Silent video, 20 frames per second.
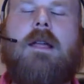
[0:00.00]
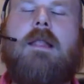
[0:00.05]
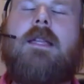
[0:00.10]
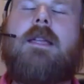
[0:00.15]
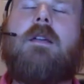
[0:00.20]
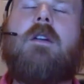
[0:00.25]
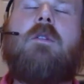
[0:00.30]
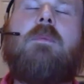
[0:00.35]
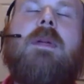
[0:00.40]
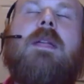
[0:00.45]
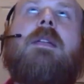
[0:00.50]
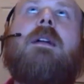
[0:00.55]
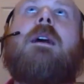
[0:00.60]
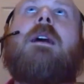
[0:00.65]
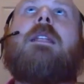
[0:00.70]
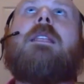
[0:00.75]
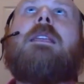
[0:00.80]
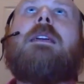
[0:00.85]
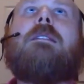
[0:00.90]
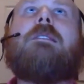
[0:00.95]
Like, oh my
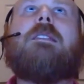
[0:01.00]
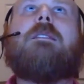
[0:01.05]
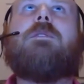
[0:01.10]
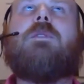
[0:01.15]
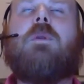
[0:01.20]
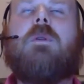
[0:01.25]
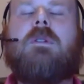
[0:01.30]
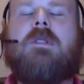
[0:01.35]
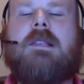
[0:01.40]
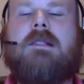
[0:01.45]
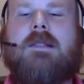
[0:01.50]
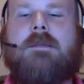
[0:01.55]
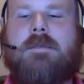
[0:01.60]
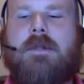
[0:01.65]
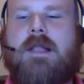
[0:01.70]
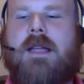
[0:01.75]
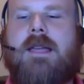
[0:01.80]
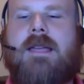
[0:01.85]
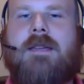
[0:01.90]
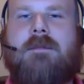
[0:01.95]
God, yes, of course, it's a
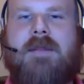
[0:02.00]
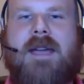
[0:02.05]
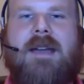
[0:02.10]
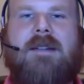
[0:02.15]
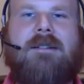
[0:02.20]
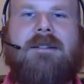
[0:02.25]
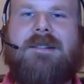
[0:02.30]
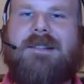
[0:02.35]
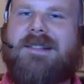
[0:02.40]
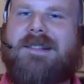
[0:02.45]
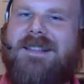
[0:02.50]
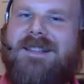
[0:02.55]
play. It matters.